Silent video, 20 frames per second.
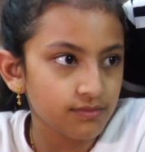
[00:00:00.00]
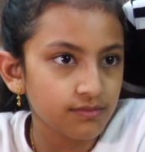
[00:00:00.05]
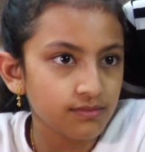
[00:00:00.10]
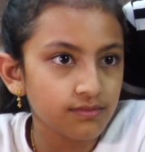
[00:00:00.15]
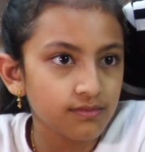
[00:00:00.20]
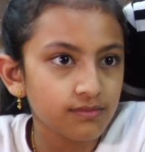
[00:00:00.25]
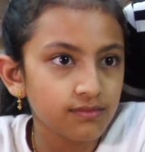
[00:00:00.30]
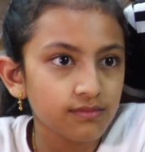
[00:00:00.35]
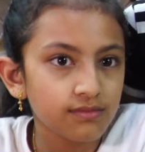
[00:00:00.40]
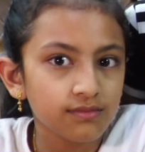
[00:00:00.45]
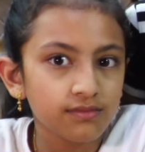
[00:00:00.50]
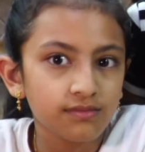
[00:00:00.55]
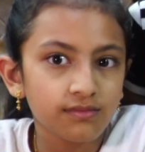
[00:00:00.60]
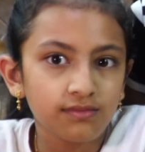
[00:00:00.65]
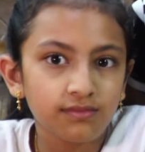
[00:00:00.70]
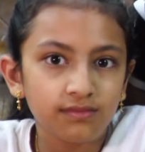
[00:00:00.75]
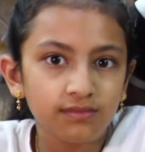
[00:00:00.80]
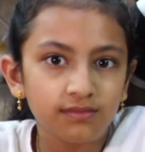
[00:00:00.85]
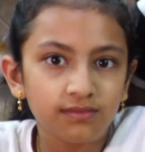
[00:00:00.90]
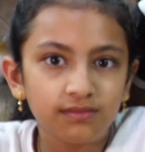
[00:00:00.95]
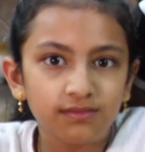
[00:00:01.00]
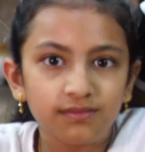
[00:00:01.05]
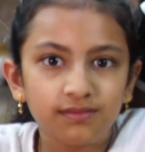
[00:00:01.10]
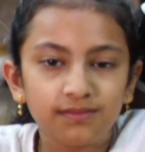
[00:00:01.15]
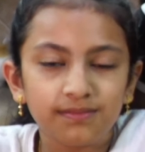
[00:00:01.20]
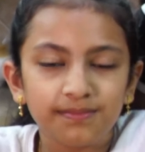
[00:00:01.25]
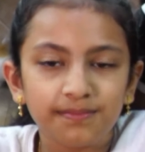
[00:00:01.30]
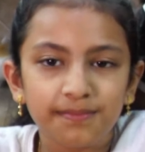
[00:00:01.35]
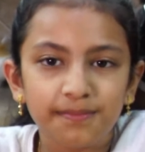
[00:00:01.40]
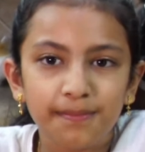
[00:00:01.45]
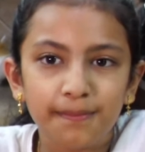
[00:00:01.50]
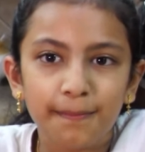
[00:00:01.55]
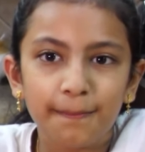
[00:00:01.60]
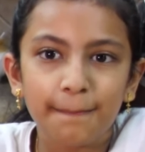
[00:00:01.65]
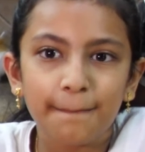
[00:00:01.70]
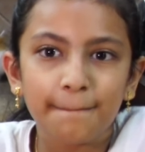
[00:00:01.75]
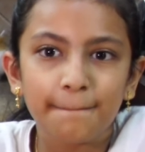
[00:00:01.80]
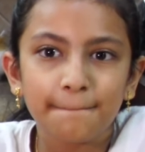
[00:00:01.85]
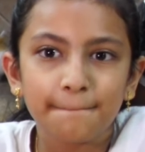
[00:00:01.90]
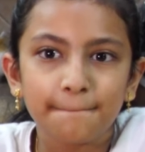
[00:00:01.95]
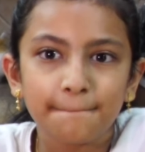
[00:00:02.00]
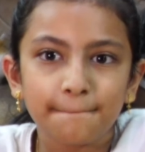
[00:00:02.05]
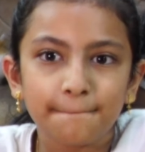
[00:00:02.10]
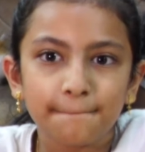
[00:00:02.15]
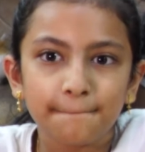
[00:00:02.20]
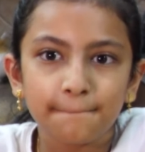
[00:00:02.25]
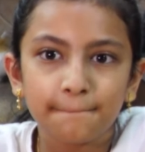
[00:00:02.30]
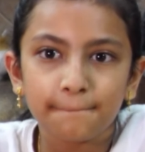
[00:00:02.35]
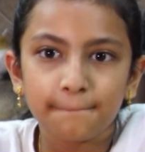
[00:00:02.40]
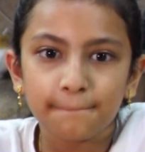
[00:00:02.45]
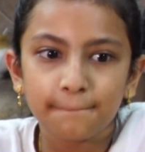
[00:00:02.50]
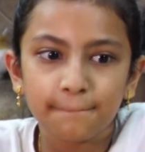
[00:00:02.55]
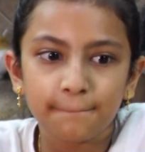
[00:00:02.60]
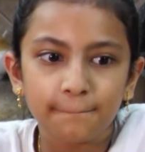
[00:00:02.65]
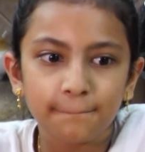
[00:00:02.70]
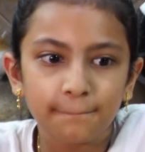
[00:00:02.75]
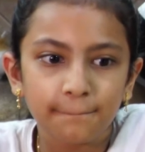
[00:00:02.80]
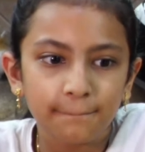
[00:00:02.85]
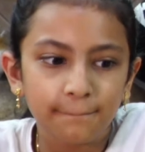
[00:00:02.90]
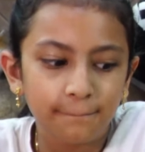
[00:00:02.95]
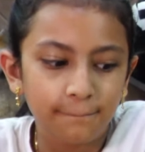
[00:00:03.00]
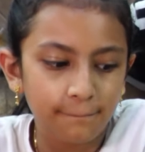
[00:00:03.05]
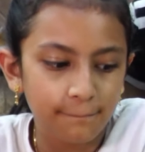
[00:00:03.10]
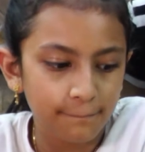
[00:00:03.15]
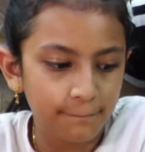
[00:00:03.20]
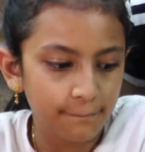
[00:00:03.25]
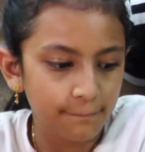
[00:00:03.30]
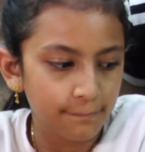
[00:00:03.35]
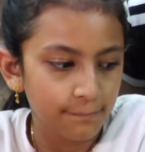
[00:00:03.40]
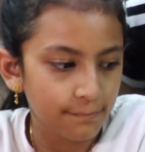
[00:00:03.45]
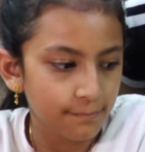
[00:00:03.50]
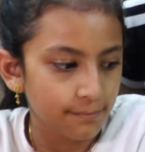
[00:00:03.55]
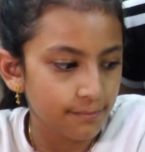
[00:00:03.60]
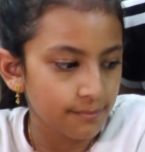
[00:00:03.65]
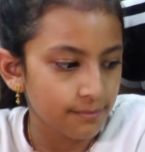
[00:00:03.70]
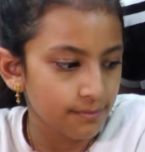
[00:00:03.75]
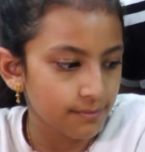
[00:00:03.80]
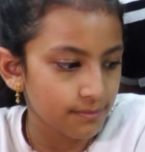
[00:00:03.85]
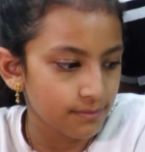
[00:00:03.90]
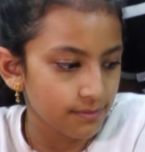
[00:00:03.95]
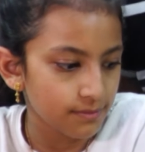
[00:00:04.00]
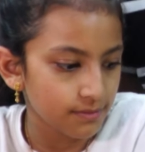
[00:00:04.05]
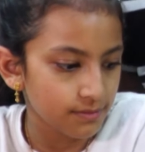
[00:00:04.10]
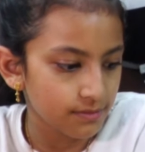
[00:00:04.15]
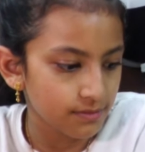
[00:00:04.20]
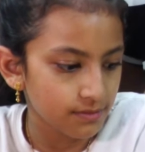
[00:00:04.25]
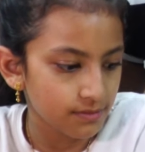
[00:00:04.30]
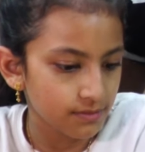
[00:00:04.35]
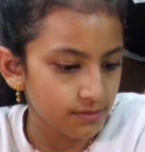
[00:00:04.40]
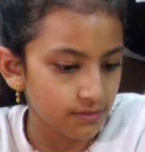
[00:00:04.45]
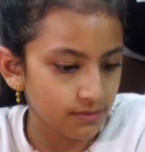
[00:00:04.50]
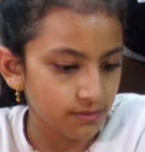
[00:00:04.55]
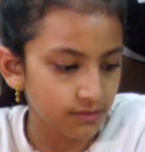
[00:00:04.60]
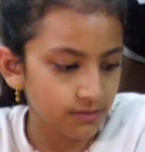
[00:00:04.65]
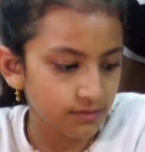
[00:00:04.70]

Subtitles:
No words are spoken by the person on screen.